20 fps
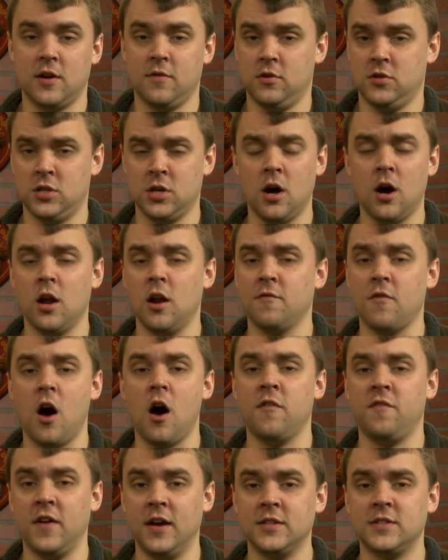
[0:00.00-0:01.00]
have a ton of
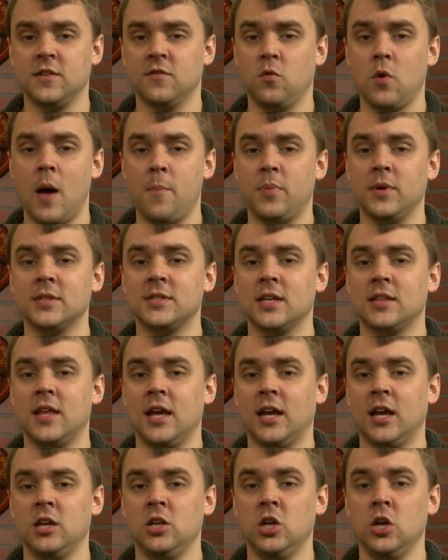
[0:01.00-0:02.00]
offensive weapons that
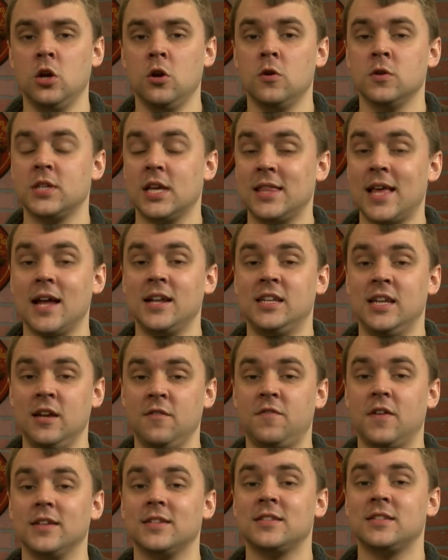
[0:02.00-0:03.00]
they can use, and that
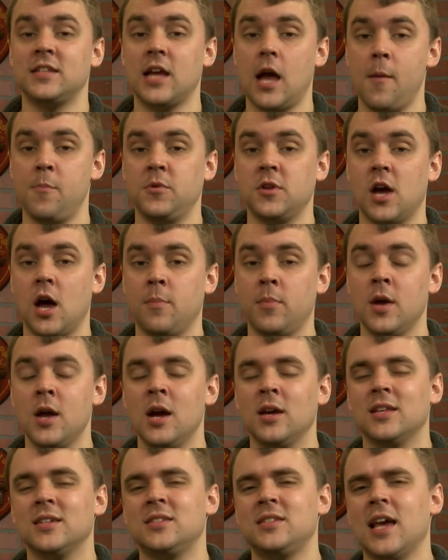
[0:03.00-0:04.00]
defense stepped up.
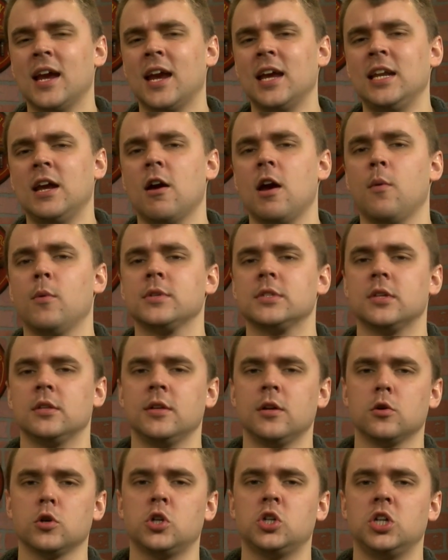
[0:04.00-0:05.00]
The secondary was a
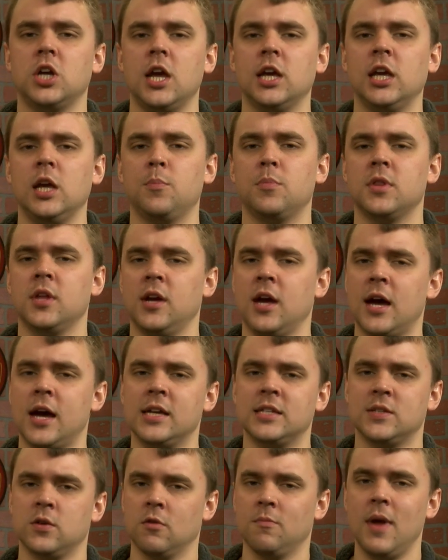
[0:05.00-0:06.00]
little shaky, but the
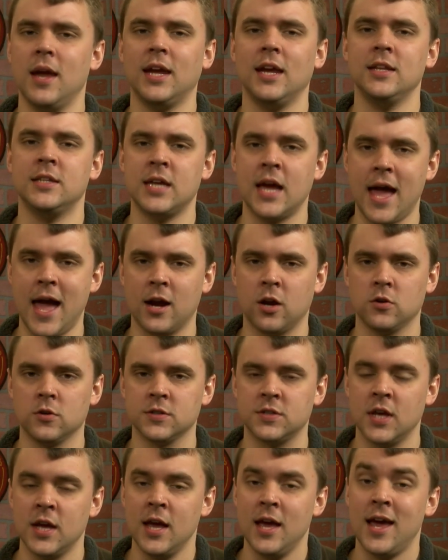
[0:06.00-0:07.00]
guys that were making
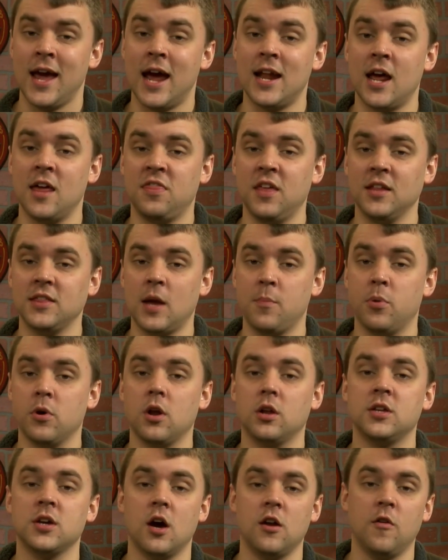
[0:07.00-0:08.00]
tackles, and I think they put
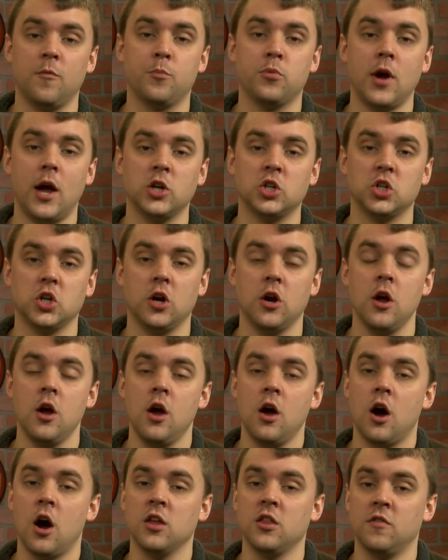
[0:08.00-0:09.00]
a ton of pressure
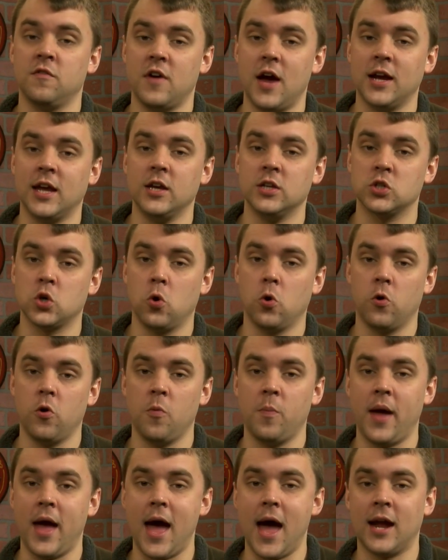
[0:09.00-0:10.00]
on the Vikings
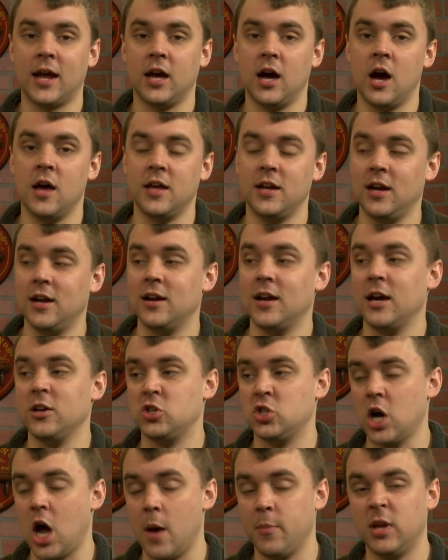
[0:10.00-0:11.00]
quarterback. Uh, they did a
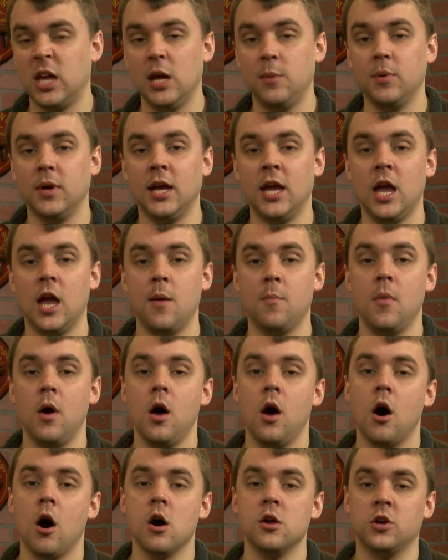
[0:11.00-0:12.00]
nice job keeping him
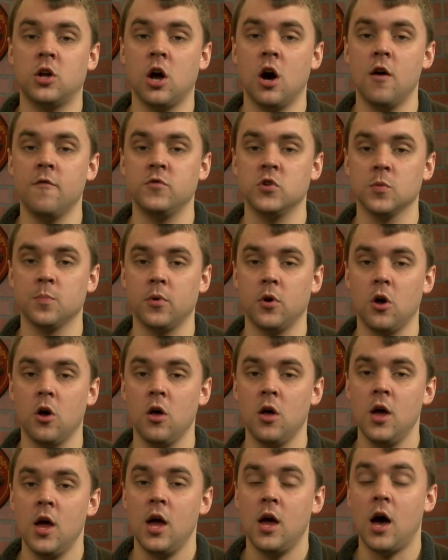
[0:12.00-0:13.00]

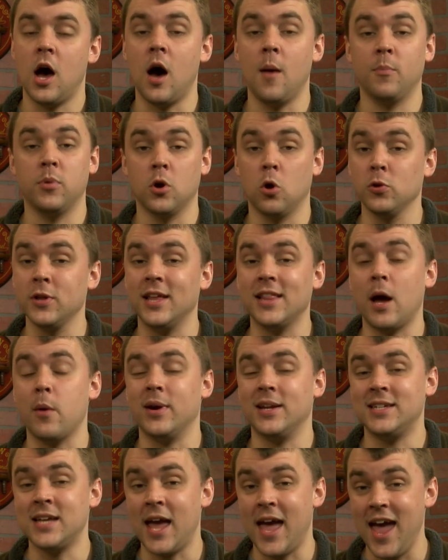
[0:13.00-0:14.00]
uncomfortable, um, but only
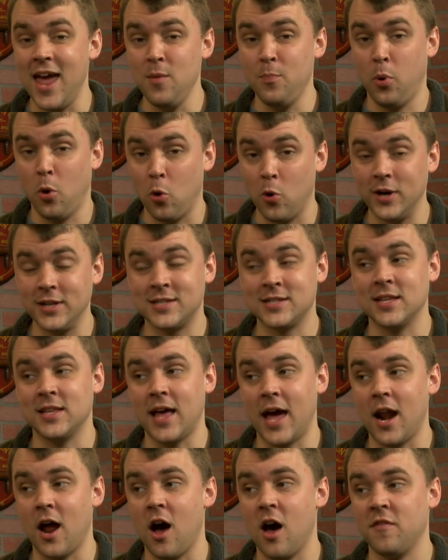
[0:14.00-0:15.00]
allowing 10 points to
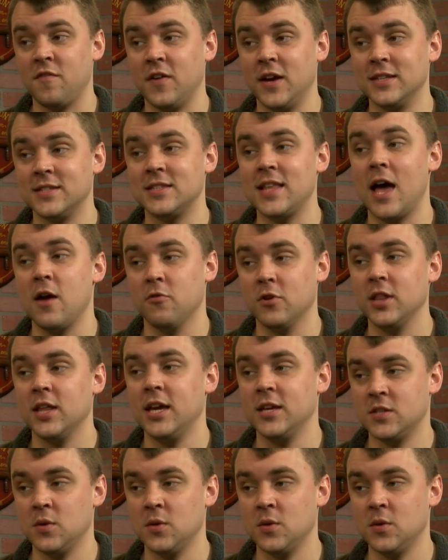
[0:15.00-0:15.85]
that offense, that really